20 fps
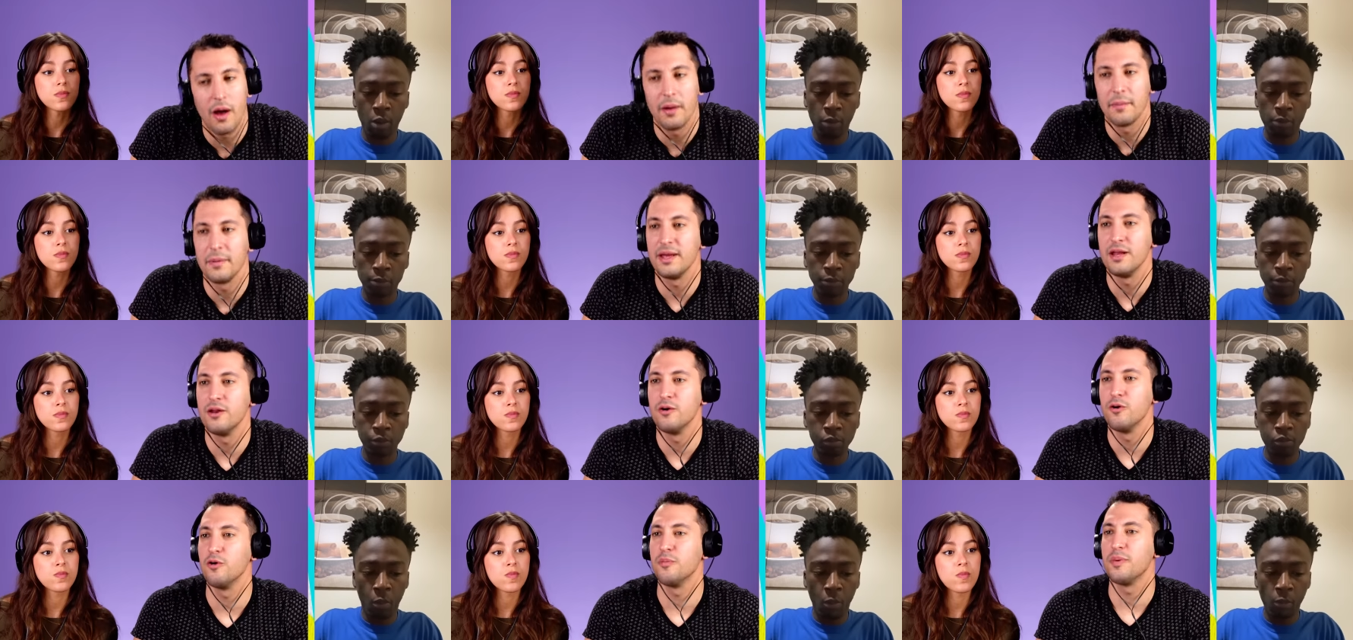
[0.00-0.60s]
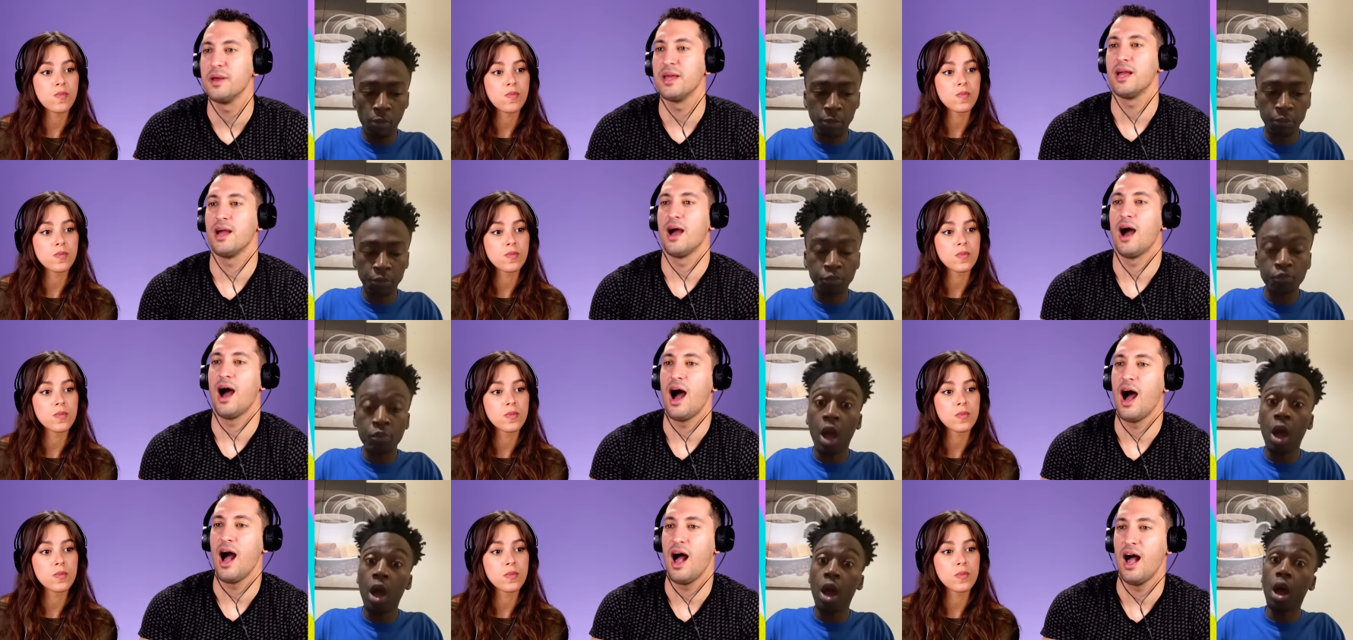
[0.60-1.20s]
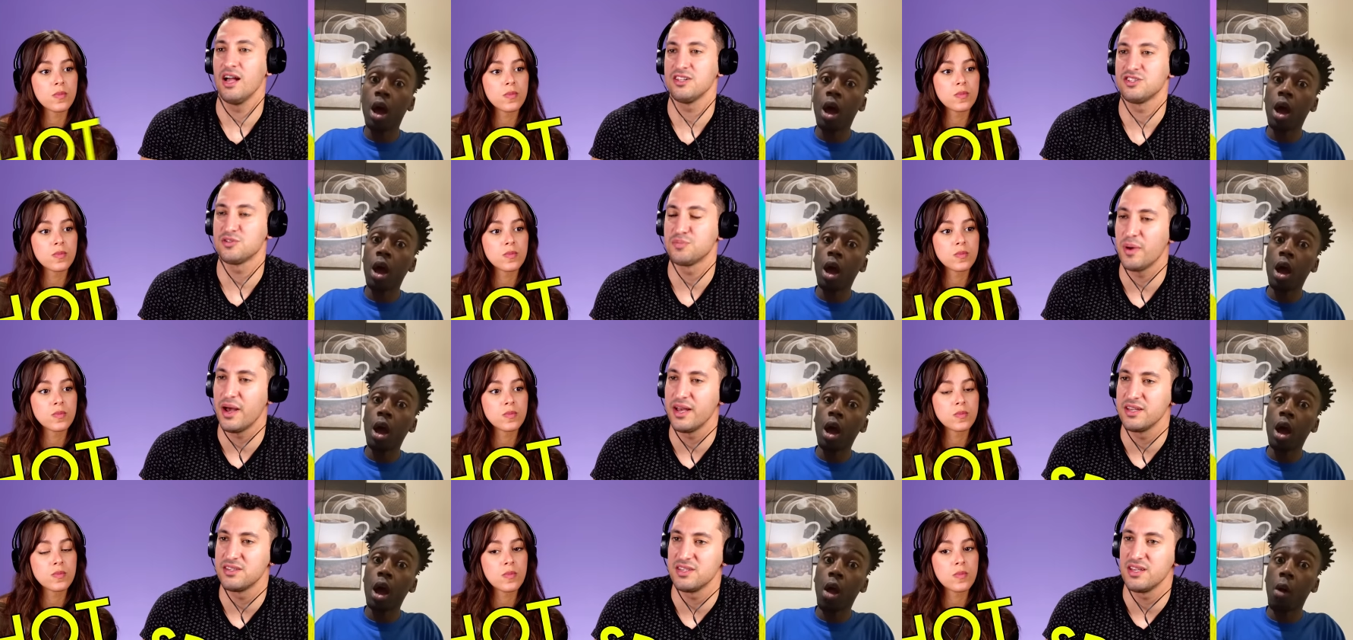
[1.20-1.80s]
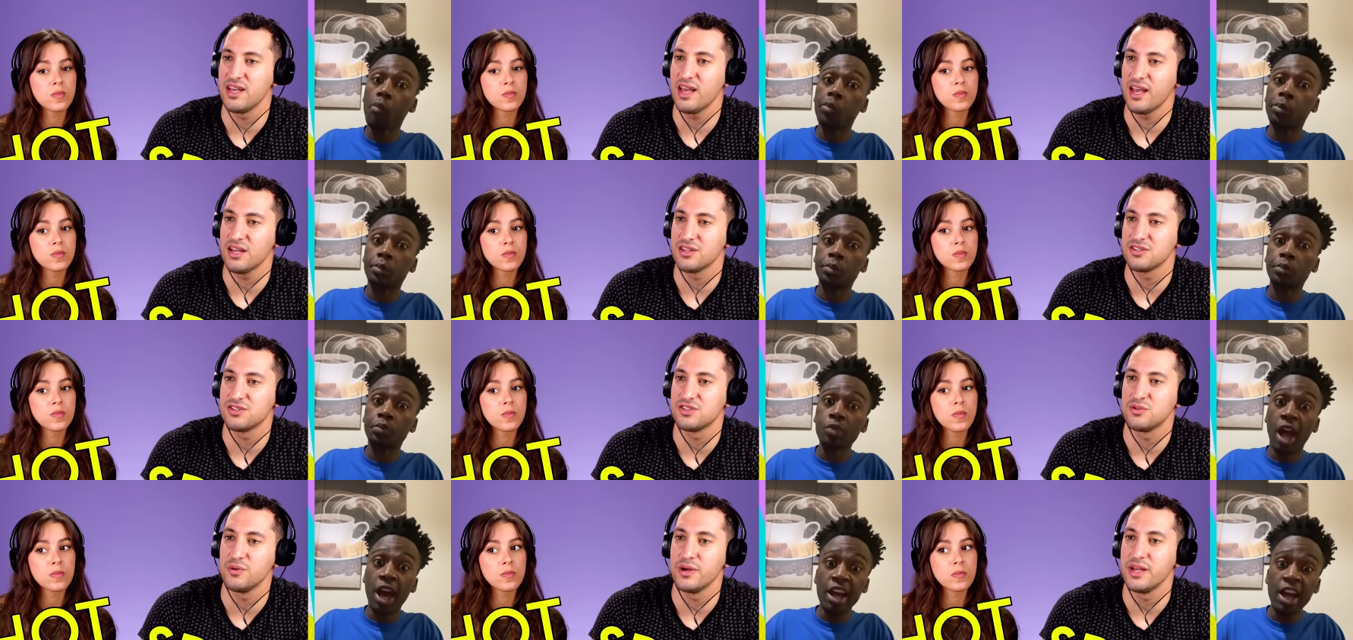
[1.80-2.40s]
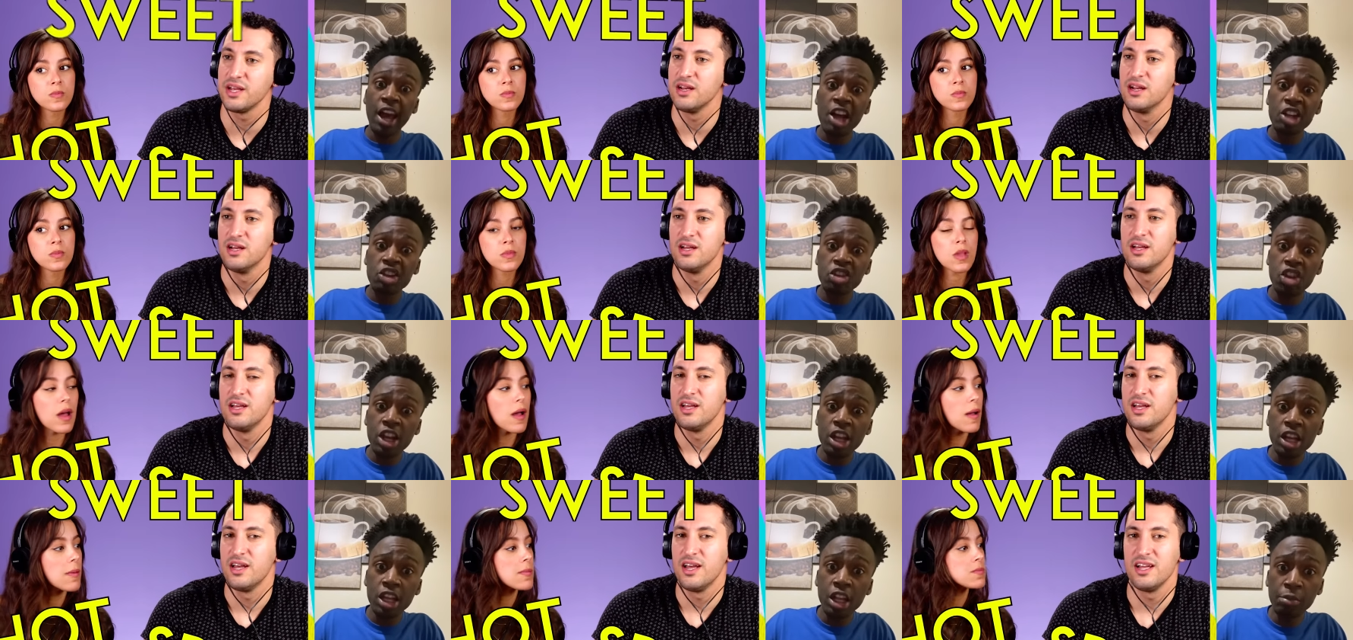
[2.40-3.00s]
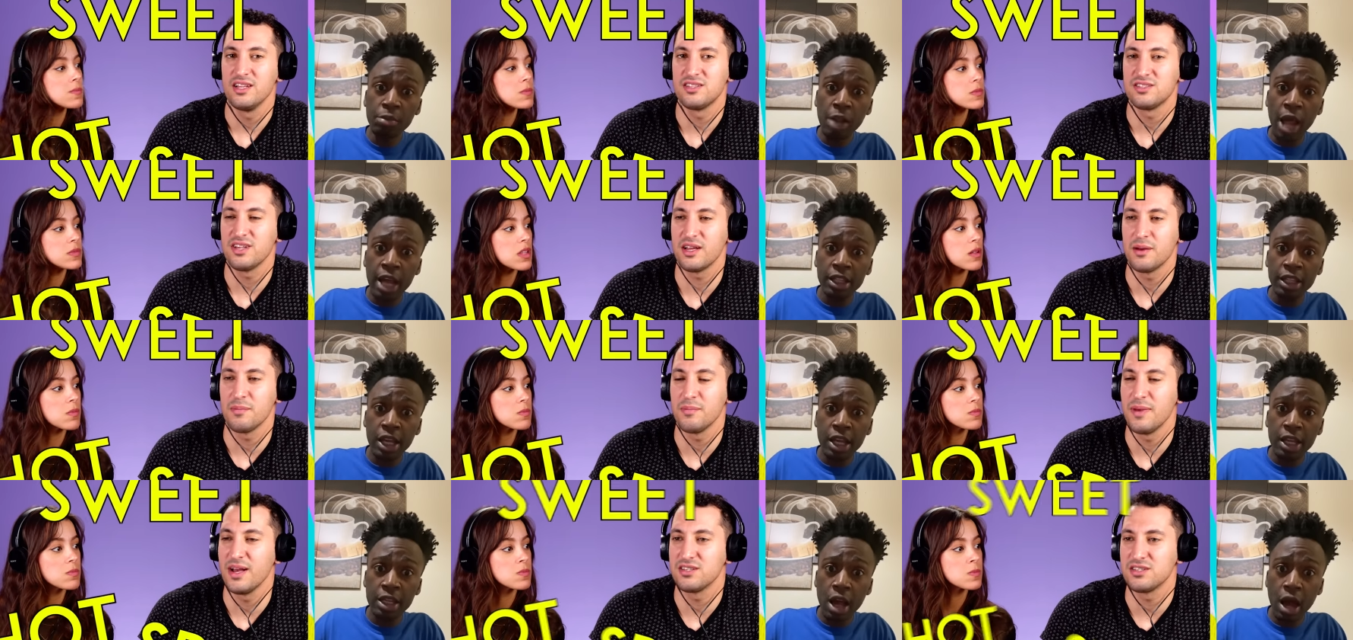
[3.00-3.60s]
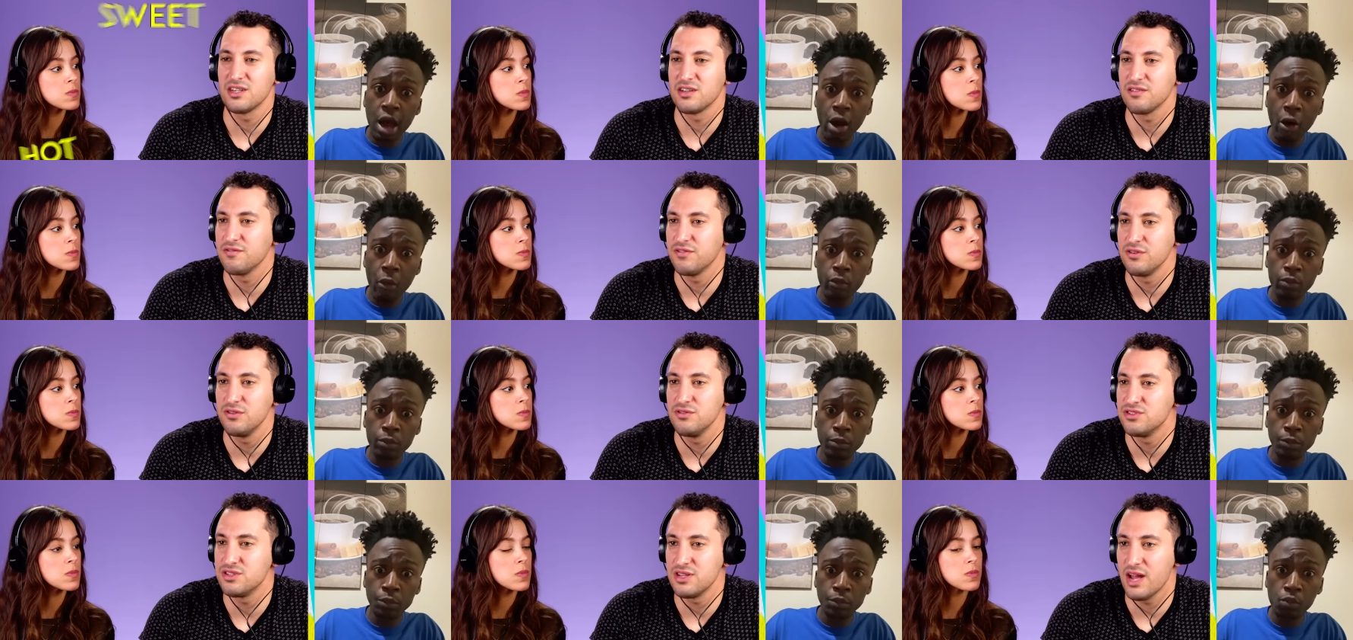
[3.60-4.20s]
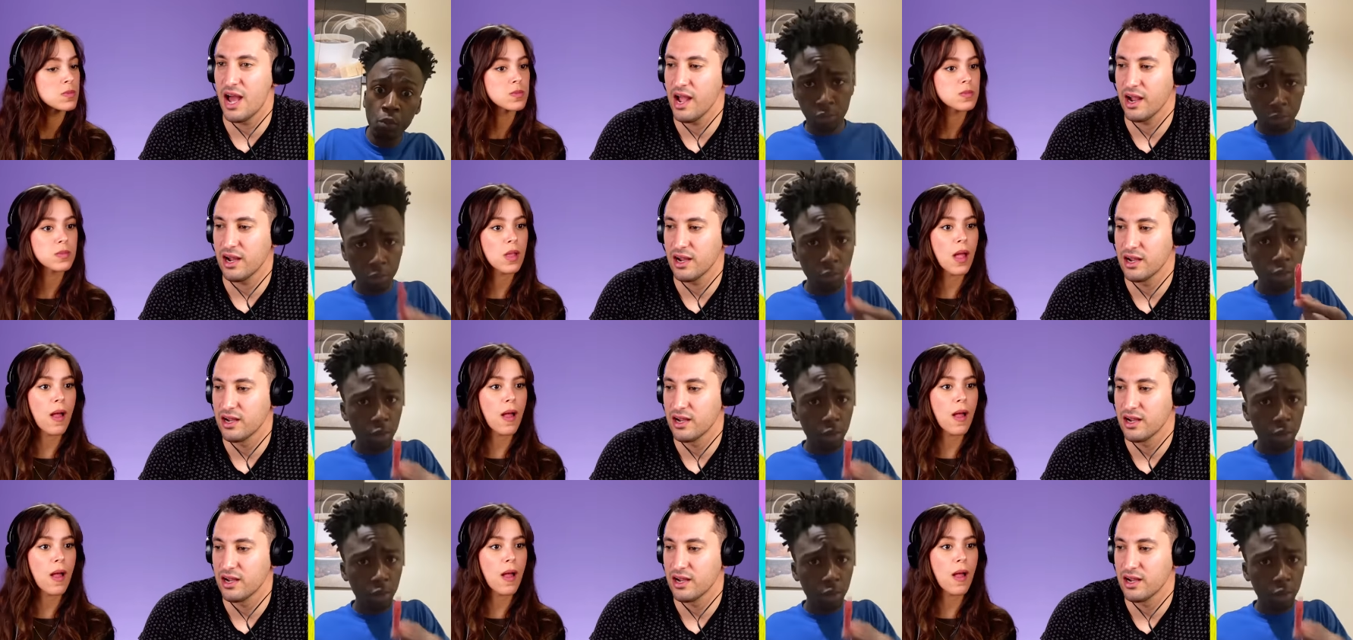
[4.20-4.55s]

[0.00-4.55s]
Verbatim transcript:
Speaker 1: Are... I mean, it would be hot, spicy, and sweet. Yeah. Like it's like that, a Mexican y'all. food snack.